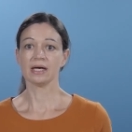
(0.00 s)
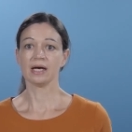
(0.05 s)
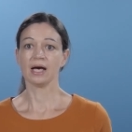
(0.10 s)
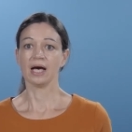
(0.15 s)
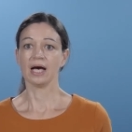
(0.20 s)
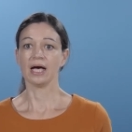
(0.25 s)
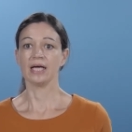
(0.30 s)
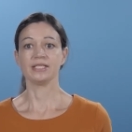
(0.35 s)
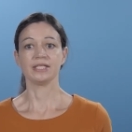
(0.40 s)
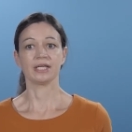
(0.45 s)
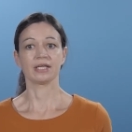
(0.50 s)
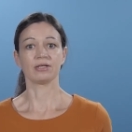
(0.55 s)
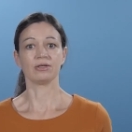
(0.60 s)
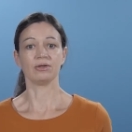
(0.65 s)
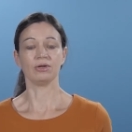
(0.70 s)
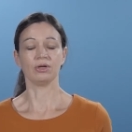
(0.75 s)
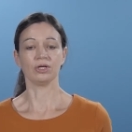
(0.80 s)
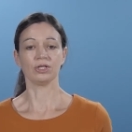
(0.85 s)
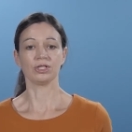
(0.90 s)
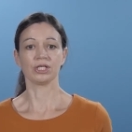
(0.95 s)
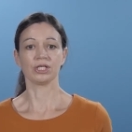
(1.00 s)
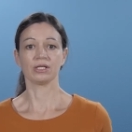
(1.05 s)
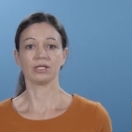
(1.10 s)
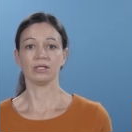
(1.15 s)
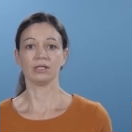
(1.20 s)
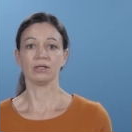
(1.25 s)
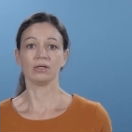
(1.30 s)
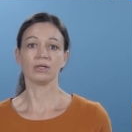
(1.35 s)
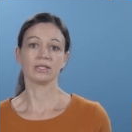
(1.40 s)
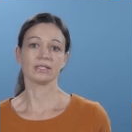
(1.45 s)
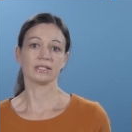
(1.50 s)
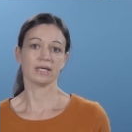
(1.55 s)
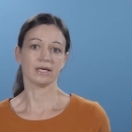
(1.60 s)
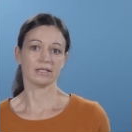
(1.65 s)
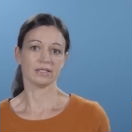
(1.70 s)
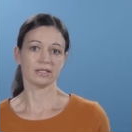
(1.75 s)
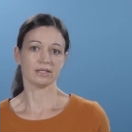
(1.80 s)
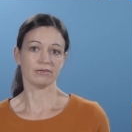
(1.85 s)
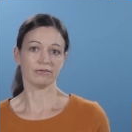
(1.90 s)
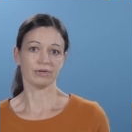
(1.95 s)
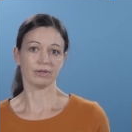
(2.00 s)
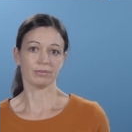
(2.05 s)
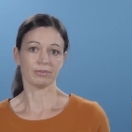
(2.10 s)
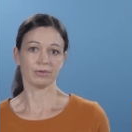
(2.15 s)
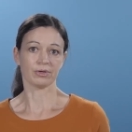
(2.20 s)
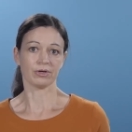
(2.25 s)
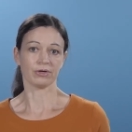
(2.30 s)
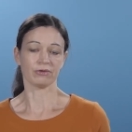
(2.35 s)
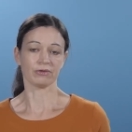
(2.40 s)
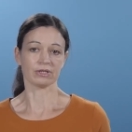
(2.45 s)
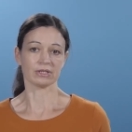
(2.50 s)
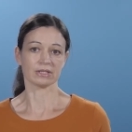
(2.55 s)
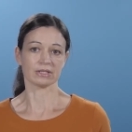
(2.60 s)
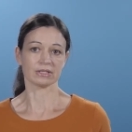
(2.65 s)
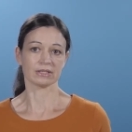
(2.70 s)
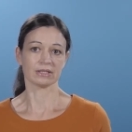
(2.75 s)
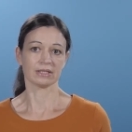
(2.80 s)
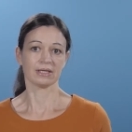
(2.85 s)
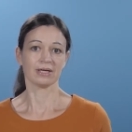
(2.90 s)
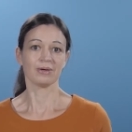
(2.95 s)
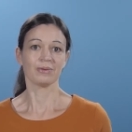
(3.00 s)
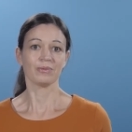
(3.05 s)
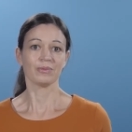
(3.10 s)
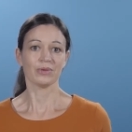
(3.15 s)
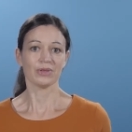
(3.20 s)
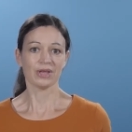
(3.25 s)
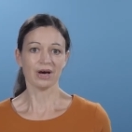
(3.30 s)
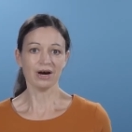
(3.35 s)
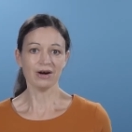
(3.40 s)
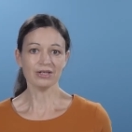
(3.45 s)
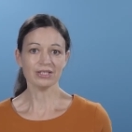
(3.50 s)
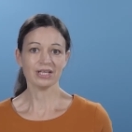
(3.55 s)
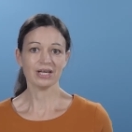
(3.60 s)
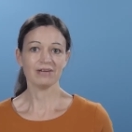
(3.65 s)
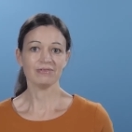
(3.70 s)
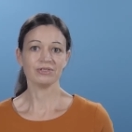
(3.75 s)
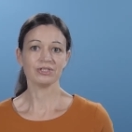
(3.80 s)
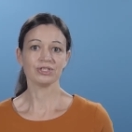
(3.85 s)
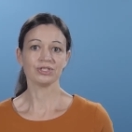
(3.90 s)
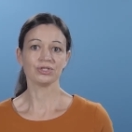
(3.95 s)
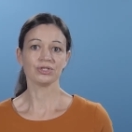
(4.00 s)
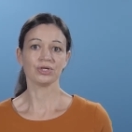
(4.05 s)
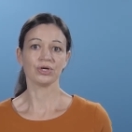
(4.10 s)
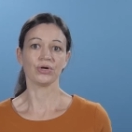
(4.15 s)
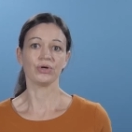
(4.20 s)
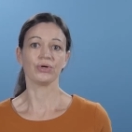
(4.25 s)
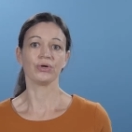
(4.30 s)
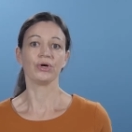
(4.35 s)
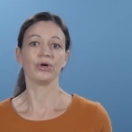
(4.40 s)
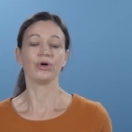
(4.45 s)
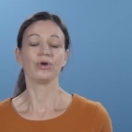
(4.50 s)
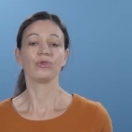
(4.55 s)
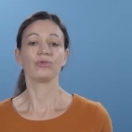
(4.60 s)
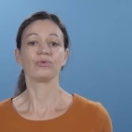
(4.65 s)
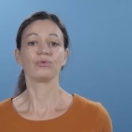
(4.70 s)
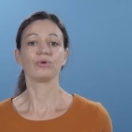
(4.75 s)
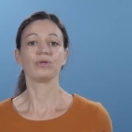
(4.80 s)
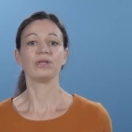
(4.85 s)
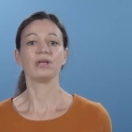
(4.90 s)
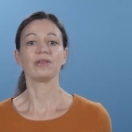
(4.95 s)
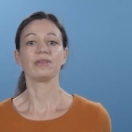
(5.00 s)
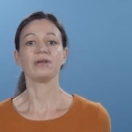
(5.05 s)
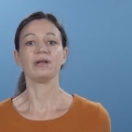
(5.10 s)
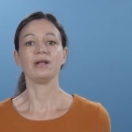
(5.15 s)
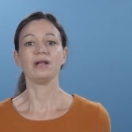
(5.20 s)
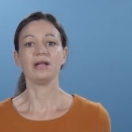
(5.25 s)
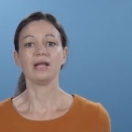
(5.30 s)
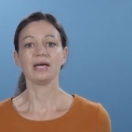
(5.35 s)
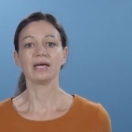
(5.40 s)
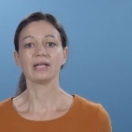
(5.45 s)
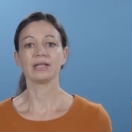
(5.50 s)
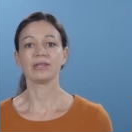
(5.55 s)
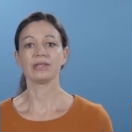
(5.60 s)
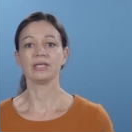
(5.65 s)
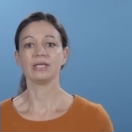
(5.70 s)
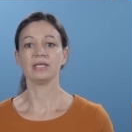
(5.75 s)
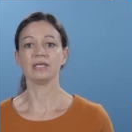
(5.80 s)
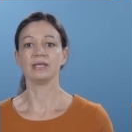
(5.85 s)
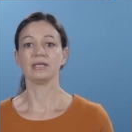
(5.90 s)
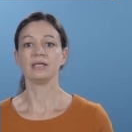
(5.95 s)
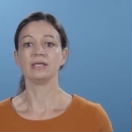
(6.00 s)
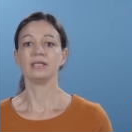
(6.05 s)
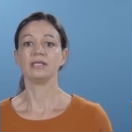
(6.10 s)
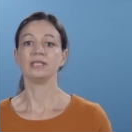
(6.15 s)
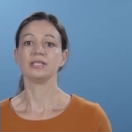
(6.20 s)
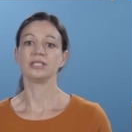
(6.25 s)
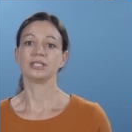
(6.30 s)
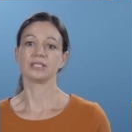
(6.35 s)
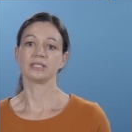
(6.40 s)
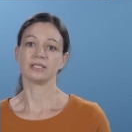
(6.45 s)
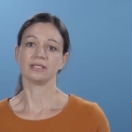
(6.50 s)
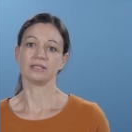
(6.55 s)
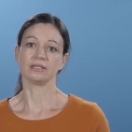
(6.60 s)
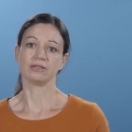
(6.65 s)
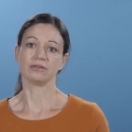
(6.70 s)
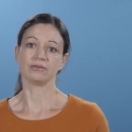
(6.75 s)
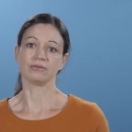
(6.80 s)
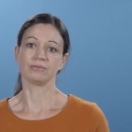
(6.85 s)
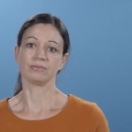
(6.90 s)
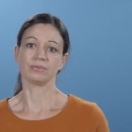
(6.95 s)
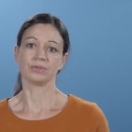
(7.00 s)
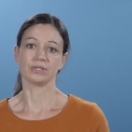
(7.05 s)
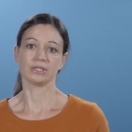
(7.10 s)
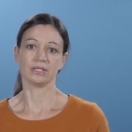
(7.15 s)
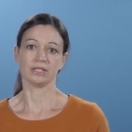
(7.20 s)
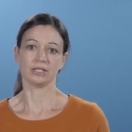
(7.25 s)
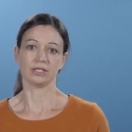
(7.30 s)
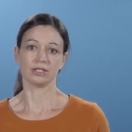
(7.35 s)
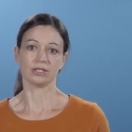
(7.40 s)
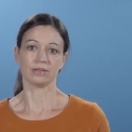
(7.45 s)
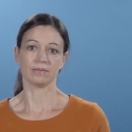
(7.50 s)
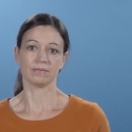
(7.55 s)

and technological or scientific progress, without having to go through another lengthy legislative procedure.